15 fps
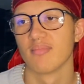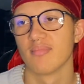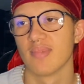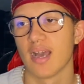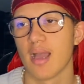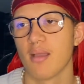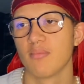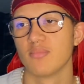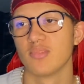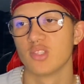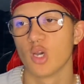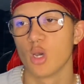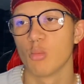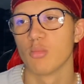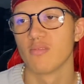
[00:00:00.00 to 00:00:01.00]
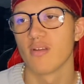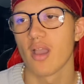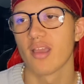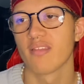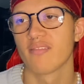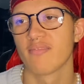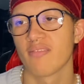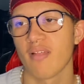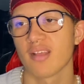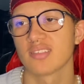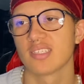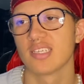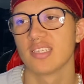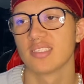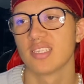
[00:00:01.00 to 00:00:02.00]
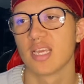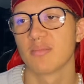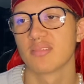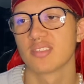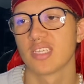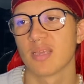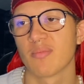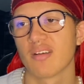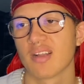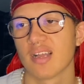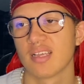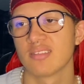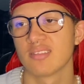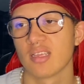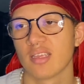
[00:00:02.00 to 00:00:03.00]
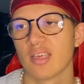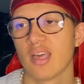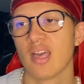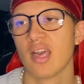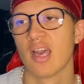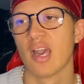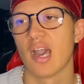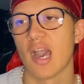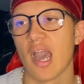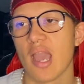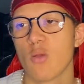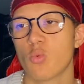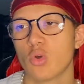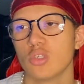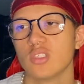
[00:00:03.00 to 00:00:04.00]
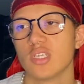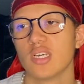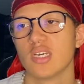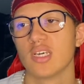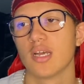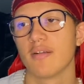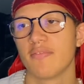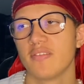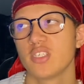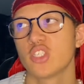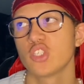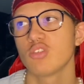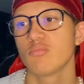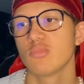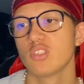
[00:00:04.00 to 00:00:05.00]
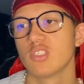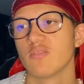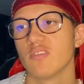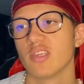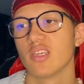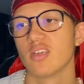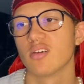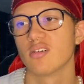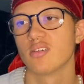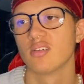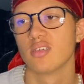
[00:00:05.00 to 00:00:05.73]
I'm dumb if that's an easy name to say, but I can't say it. Iwonder, official music video.